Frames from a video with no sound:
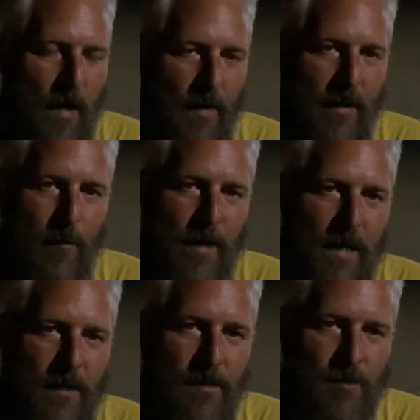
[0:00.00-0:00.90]
I think we
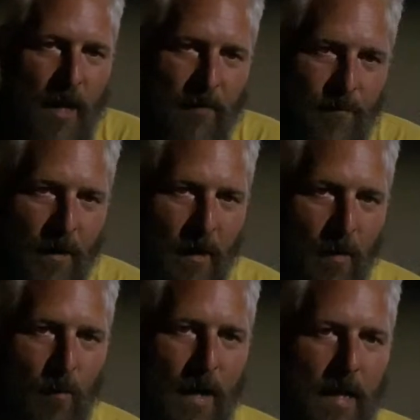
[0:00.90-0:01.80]
need to try to figure
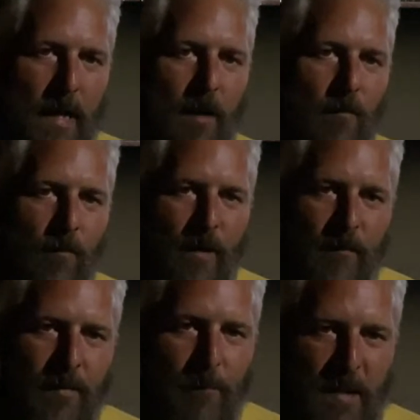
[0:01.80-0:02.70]
out a way to get rid
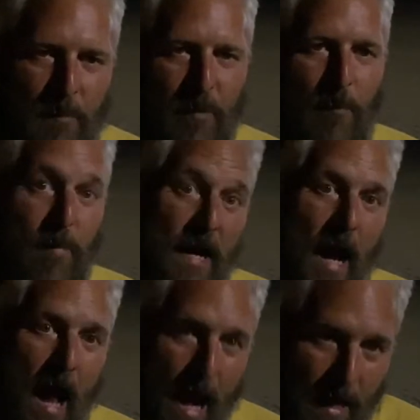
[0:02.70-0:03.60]
of the people
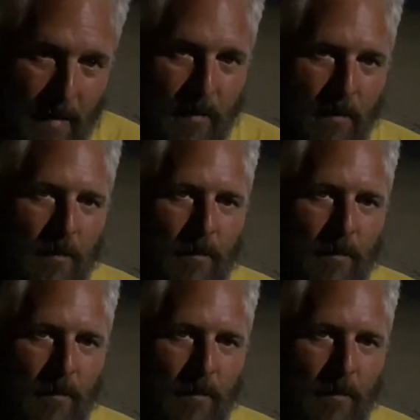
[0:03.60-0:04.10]
behind